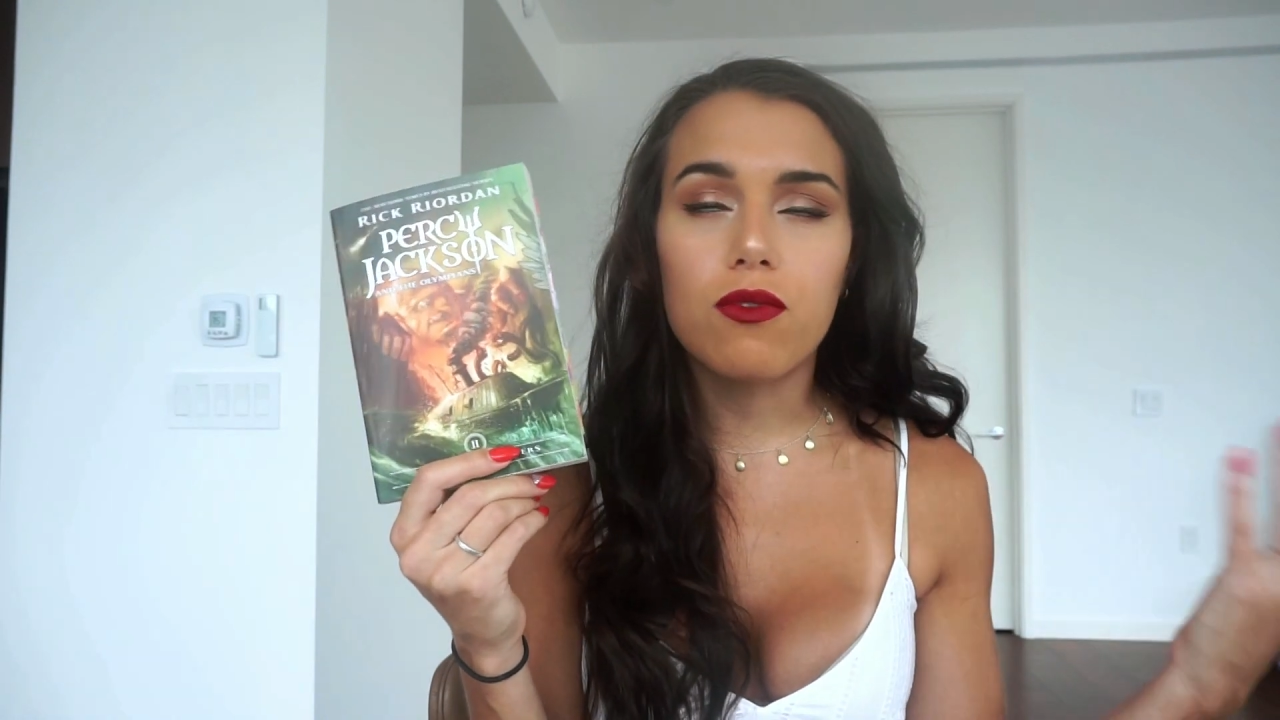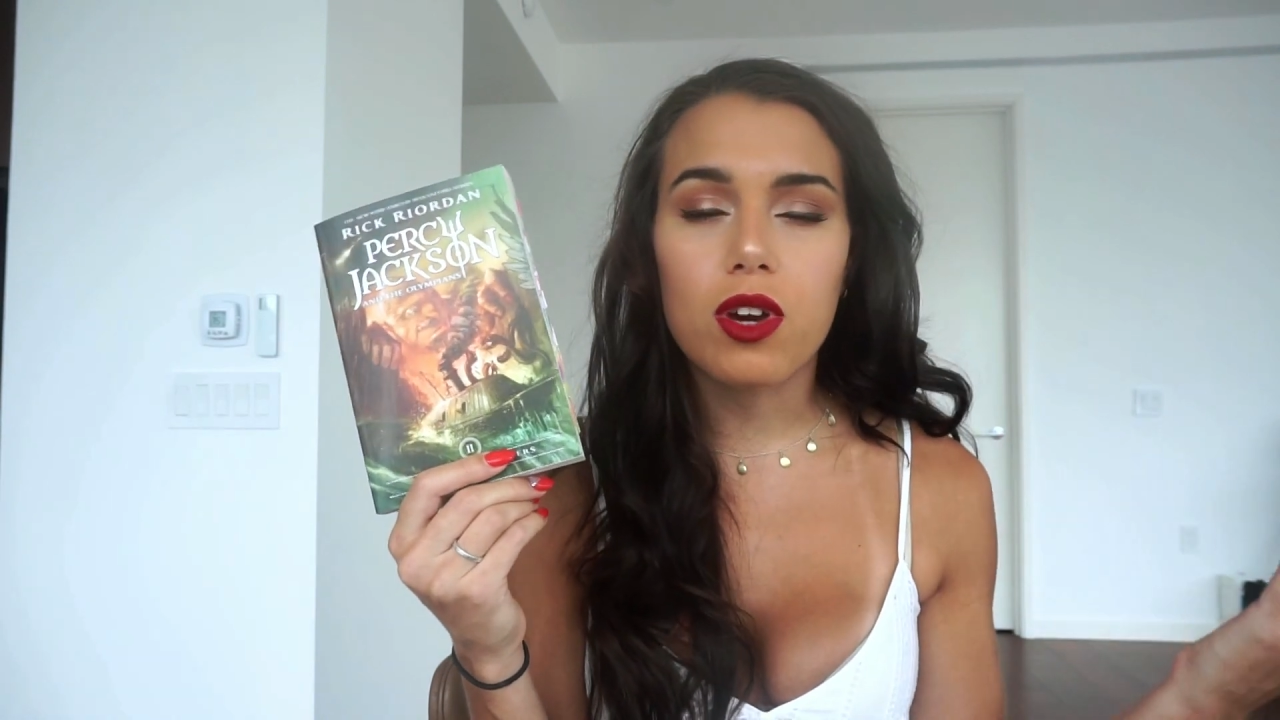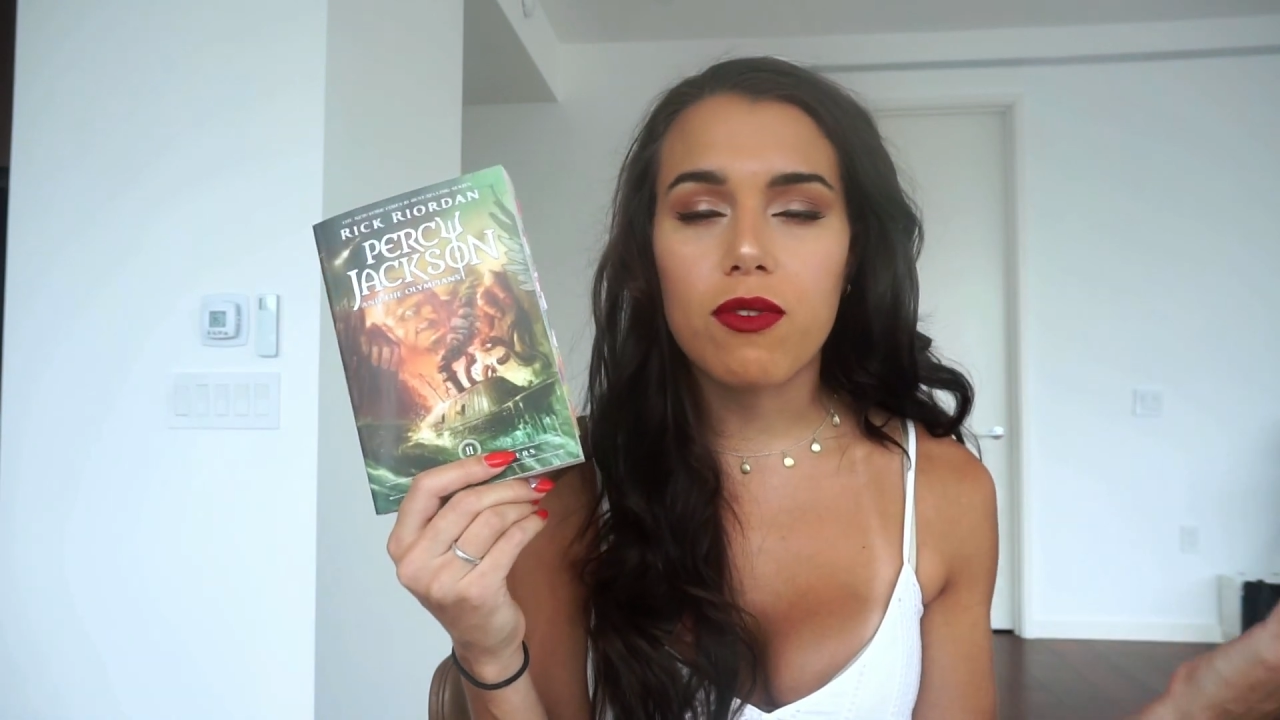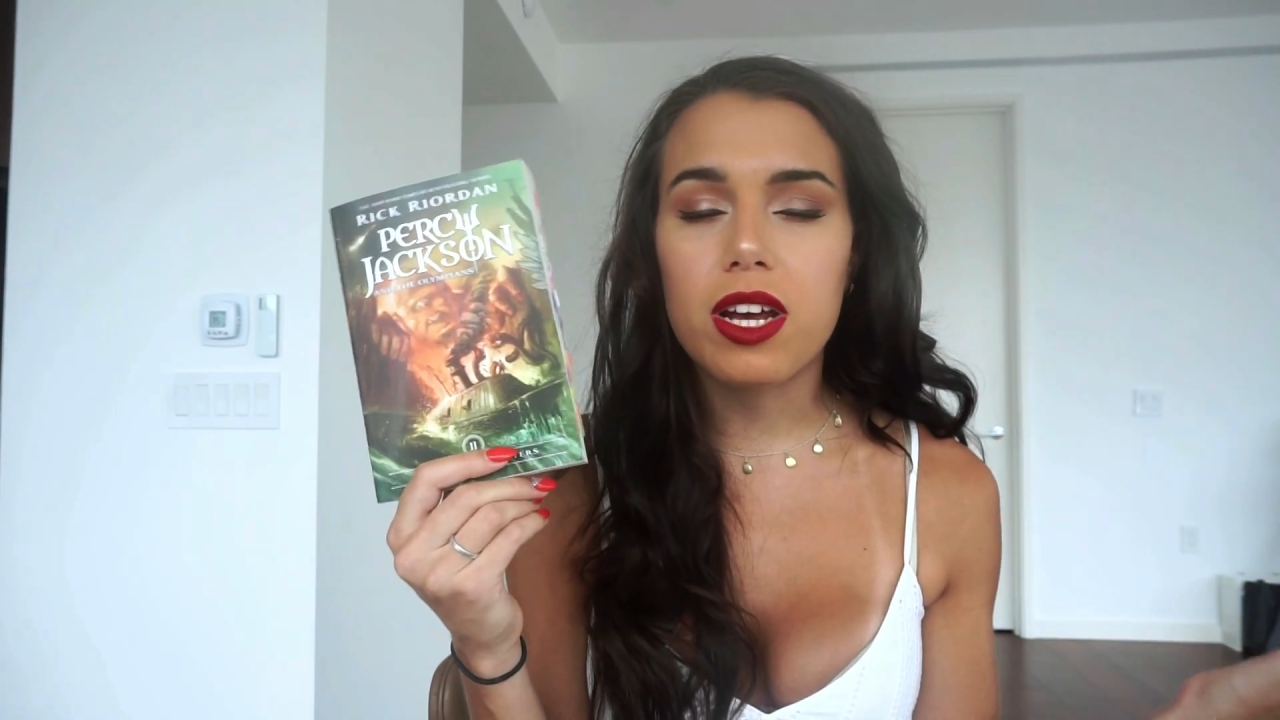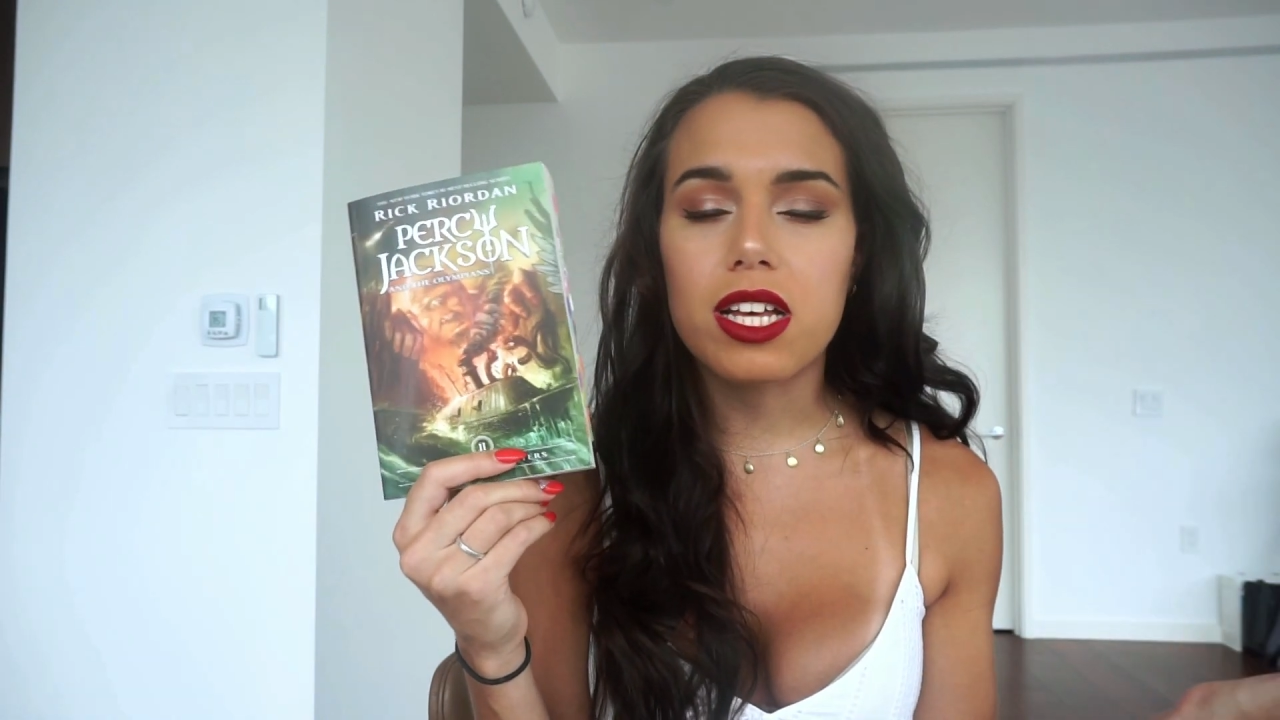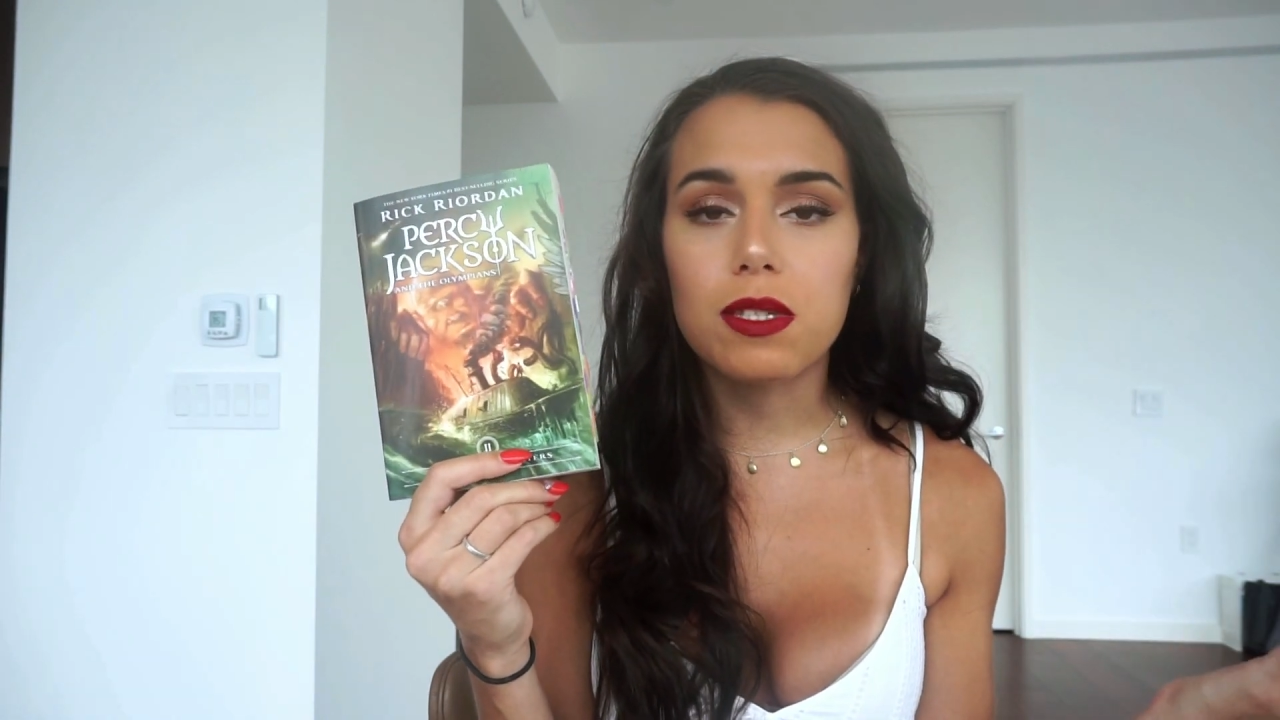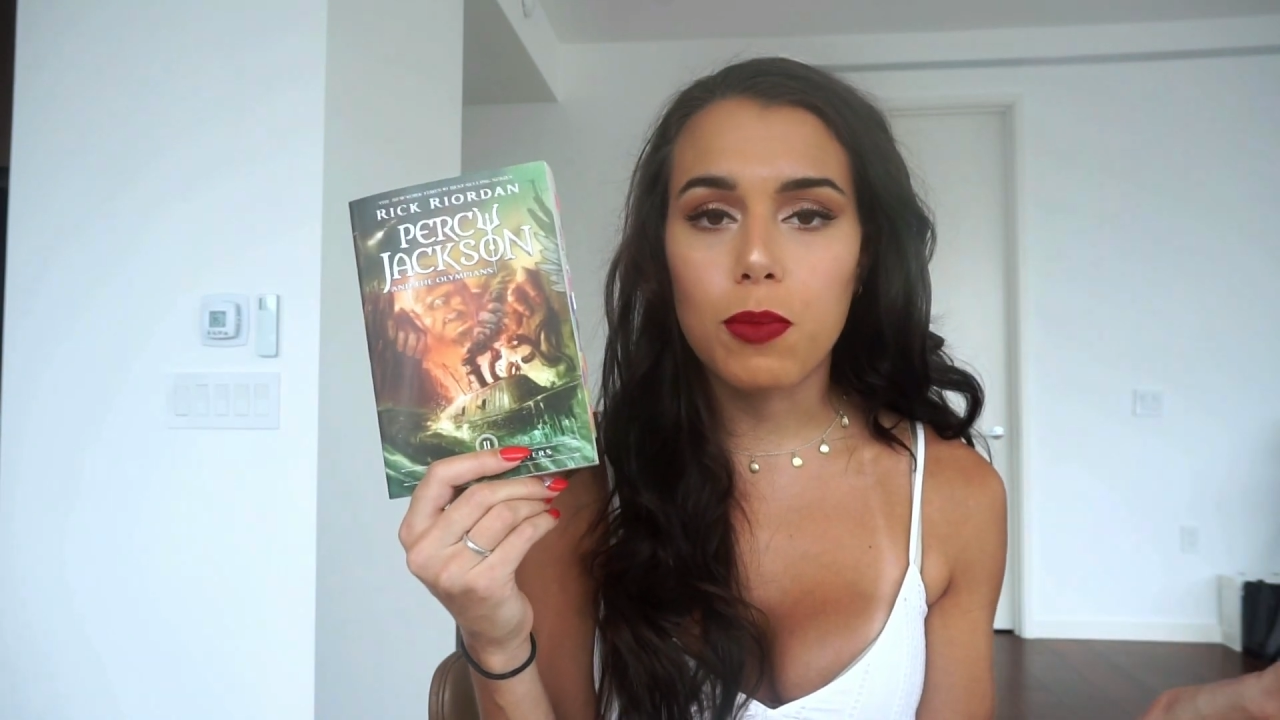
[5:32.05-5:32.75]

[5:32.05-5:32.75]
Rick Riordan's